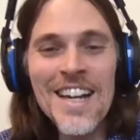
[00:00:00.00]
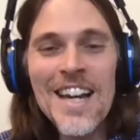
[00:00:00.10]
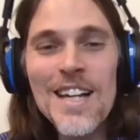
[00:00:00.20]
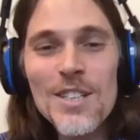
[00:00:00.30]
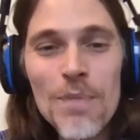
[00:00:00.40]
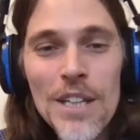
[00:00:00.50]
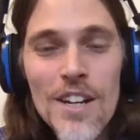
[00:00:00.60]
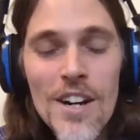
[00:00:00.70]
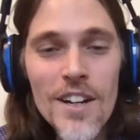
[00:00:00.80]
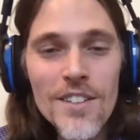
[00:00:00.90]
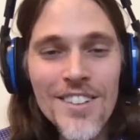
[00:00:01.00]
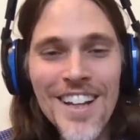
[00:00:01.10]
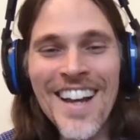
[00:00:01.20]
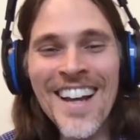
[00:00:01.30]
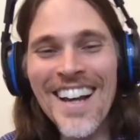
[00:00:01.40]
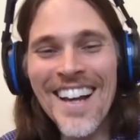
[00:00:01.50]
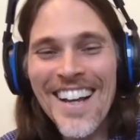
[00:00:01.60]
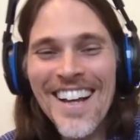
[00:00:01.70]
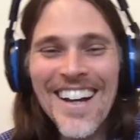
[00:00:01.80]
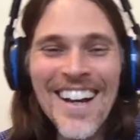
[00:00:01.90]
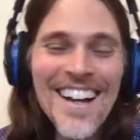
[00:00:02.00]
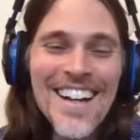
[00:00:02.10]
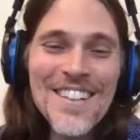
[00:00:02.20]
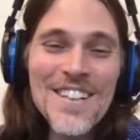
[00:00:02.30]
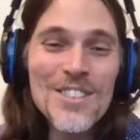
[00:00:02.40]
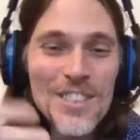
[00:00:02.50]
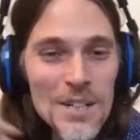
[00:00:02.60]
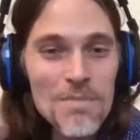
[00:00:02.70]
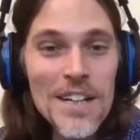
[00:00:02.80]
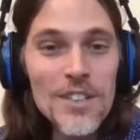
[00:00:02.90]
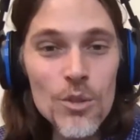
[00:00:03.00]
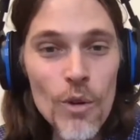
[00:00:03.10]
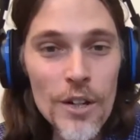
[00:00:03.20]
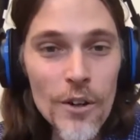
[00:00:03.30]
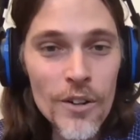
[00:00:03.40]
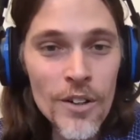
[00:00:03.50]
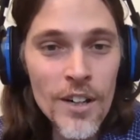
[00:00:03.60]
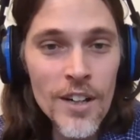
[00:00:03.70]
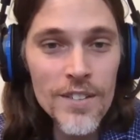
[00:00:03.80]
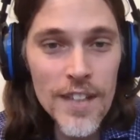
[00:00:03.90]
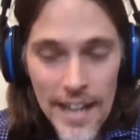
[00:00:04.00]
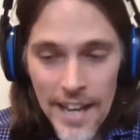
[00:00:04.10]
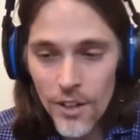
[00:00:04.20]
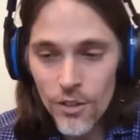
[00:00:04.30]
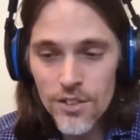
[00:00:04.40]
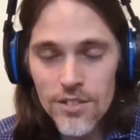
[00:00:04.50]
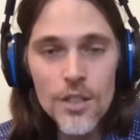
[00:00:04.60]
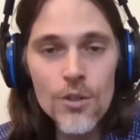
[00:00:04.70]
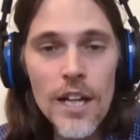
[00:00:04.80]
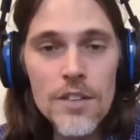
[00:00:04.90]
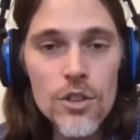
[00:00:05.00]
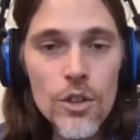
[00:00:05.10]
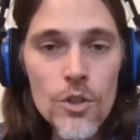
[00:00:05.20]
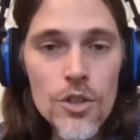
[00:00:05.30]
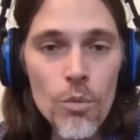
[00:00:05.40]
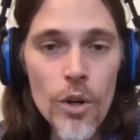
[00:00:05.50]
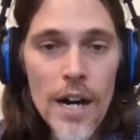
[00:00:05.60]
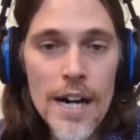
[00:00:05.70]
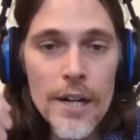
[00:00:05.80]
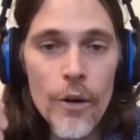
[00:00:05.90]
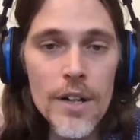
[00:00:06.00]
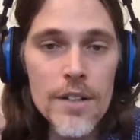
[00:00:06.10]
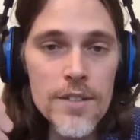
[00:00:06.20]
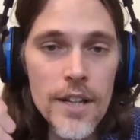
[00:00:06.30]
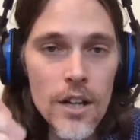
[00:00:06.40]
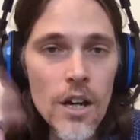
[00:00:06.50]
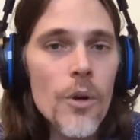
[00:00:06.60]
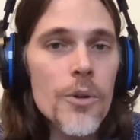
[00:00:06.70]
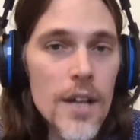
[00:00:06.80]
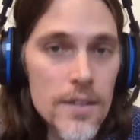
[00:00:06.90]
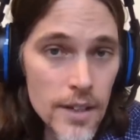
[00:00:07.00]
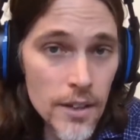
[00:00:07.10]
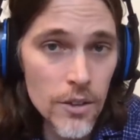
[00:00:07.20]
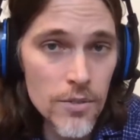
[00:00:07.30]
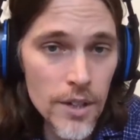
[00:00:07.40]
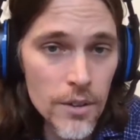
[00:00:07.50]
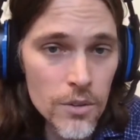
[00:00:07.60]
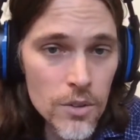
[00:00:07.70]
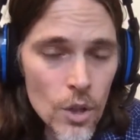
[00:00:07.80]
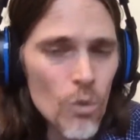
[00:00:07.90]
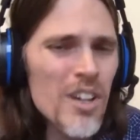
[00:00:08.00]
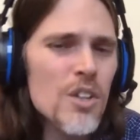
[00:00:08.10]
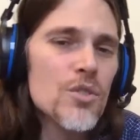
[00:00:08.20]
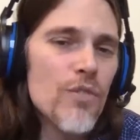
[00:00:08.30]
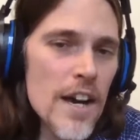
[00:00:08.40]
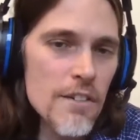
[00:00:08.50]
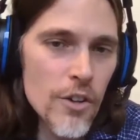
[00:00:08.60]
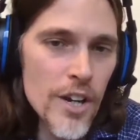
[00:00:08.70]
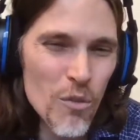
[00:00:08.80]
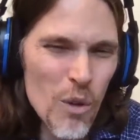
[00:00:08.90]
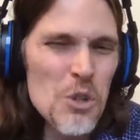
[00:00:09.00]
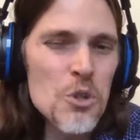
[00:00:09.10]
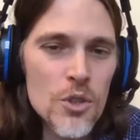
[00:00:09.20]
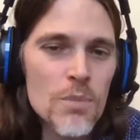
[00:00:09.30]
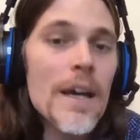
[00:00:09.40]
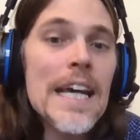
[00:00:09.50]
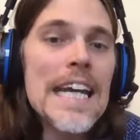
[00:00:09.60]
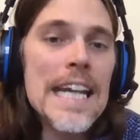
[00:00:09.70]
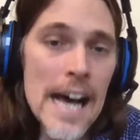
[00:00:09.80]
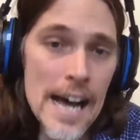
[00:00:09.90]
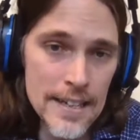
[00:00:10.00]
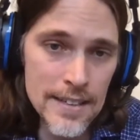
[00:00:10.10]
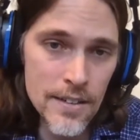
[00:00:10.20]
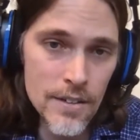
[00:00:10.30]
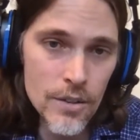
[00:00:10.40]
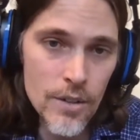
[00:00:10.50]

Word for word: It's yeah. because there's an administrator that handles a centralized solution where I go in and say, oh, you got ten containers? Well, here's five grand. Why don't you just make it nine, right?